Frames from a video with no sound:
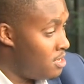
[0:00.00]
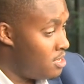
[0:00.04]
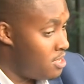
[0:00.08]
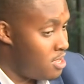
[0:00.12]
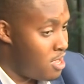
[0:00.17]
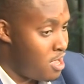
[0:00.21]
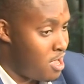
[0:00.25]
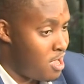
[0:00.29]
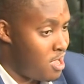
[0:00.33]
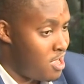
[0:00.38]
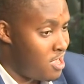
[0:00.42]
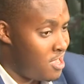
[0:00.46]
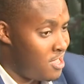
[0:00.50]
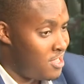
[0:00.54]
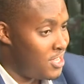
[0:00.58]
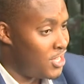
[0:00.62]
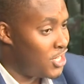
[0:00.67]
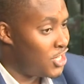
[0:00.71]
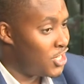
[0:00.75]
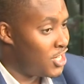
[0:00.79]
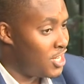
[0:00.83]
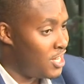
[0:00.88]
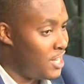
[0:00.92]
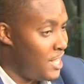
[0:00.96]

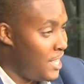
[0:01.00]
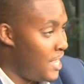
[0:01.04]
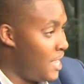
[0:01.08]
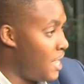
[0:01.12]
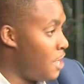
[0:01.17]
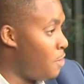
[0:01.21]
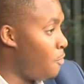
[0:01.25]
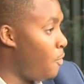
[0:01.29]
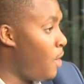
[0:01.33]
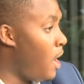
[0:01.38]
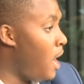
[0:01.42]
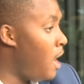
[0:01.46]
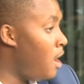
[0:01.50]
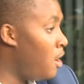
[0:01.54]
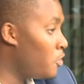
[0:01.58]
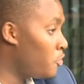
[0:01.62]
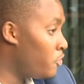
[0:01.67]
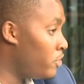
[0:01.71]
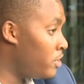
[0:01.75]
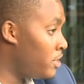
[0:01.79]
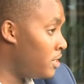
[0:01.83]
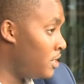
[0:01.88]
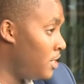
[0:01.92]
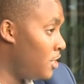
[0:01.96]
Initially, a
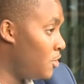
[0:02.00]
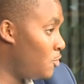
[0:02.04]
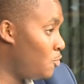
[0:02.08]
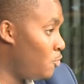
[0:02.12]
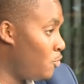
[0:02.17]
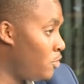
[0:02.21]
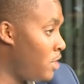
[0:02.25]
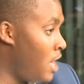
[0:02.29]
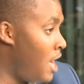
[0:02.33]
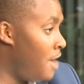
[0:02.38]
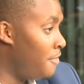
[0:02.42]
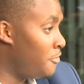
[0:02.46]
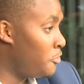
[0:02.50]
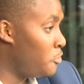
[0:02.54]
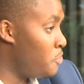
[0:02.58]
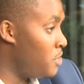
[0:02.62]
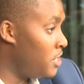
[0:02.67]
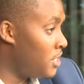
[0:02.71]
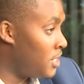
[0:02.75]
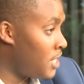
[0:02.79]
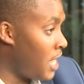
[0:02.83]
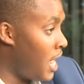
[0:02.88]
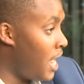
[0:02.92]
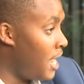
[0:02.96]
warehouse receipt would have to be
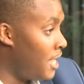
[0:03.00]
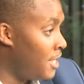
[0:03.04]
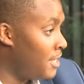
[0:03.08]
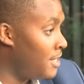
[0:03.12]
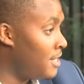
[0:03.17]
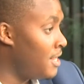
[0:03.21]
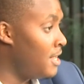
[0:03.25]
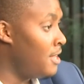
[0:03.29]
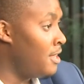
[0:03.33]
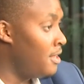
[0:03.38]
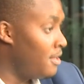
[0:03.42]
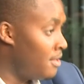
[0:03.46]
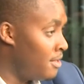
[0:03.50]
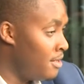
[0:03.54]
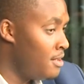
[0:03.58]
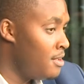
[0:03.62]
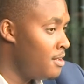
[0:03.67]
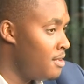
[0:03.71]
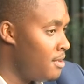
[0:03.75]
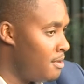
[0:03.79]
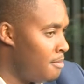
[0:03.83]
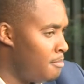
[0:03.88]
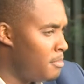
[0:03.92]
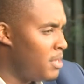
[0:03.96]
signed,
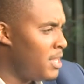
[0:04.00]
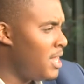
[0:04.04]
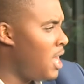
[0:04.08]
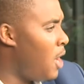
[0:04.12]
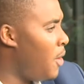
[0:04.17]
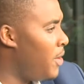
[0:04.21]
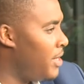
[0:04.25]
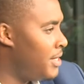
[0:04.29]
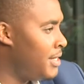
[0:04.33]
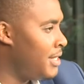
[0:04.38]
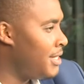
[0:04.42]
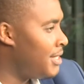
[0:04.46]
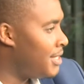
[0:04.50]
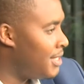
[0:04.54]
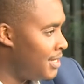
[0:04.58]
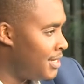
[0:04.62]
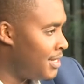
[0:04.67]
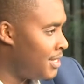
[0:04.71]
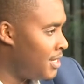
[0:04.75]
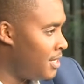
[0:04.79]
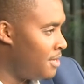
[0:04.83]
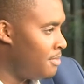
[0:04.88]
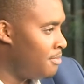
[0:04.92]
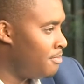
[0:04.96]
but now it's a
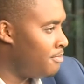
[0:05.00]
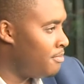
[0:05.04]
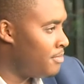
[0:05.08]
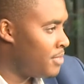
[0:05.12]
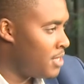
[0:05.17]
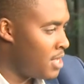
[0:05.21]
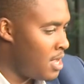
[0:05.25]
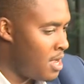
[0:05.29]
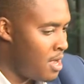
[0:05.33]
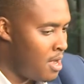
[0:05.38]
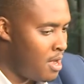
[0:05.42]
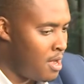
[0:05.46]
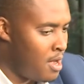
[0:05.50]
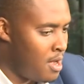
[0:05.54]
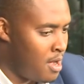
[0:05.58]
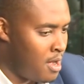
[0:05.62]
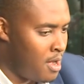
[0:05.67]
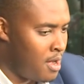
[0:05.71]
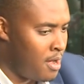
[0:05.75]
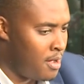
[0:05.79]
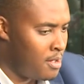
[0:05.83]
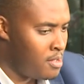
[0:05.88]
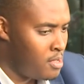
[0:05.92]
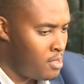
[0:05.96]
systems
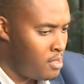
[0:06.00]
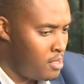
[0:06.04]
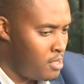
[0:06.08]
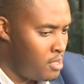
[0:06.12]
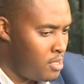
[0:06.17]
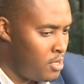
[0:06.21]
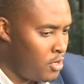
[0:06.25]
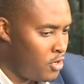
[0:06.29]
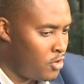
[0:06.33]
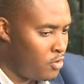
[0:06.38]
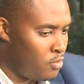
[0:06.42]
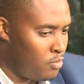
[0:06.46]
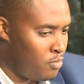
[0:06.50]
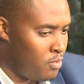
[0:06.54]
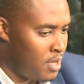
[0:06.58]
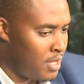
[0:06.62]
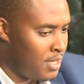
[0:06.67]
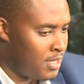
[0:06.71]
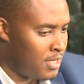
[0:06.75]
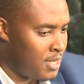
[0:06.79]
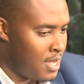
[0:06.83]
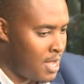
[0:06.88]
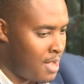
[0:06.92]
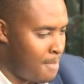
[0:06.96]
issue
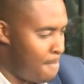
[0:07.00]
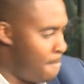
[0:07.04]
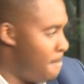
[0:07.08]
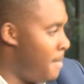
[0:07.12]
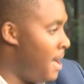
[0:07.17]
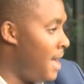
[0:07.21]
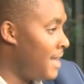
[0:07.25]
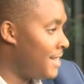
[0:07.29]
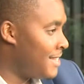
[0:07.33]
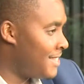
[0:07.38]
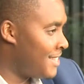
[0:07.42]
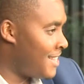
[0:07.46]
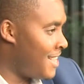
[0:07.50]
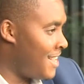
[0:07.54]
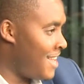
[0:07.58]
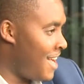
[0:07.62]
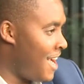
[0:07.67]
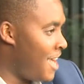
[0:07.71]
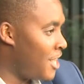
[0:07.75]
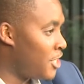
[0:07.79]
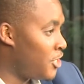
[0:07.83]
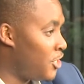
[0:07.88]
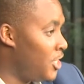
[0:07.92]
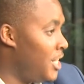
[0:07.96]
that banks can
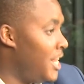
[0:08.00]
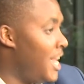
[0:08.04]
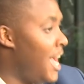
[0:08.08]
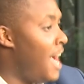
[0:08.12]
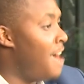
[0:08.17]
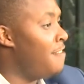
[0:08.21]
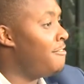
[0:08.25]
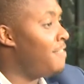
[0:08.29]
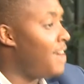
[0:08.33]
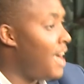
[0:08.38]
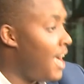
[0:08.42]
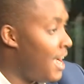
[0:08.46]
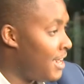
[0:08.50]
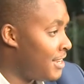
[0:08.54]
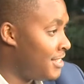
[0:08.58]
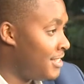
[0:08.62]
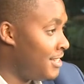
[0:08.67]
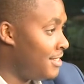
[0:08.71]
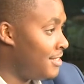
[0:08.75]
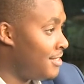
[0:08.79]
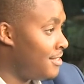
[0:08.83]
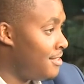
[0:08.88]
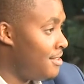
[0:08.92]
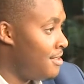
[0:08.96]
actually have
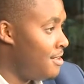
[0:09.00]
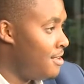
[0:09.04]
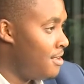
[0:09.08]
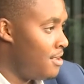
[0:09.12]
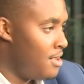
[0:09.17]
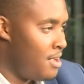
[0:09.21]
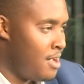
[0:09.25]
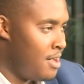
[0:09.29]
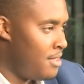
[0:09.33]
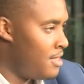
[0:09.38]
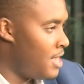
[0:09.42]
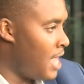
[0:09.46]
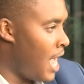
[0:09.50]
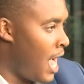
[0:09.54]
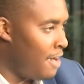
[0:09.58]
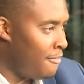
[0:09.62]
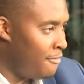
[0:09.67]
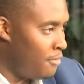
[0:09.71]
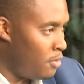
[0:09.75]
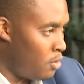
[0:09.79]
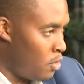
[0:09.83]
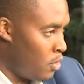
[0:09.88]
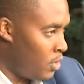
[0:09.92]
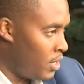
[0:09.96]
access. They
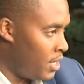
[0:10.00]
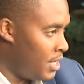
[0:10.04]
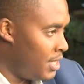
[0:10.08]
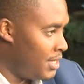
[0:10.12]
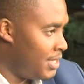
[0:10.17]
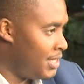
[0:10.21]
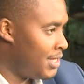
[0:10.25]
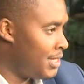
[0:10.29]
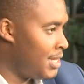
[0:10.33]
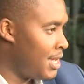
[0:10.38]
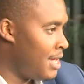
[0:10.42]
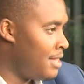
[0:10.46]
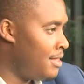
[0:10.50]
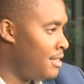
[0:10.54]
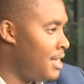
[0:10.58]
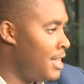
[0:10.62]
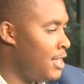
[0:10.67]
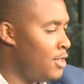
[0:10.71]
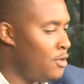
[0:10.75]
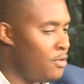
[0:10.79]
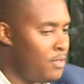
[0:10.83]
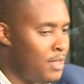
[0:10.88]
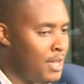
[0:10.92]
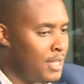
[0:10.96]
have logins and they
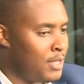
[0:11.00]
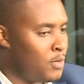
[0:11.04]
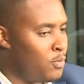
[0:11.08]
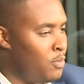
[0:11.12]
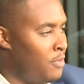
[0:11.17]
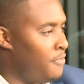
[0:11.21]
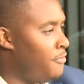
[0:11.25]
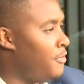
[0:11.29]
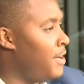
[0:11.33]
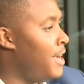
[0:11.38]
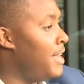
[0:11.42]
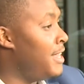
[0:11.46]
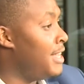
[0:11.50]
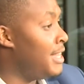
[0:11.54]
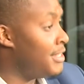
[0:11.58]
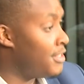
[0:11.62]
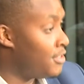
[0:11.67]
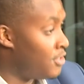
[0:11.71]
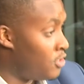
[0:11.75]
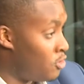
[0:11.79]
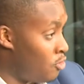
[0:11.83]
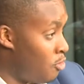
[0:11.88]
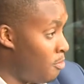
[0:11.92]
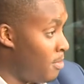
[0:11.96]
know that we finance
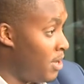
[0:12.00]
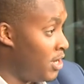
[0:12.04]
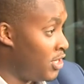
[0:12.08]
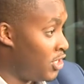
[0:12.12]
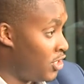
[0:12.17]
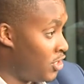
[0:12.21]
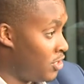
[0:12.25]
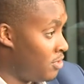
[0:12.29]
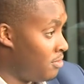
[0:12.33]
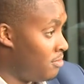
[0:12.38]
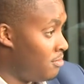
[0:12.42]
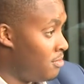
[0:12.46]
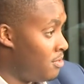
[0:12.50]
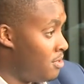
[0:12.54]
so much.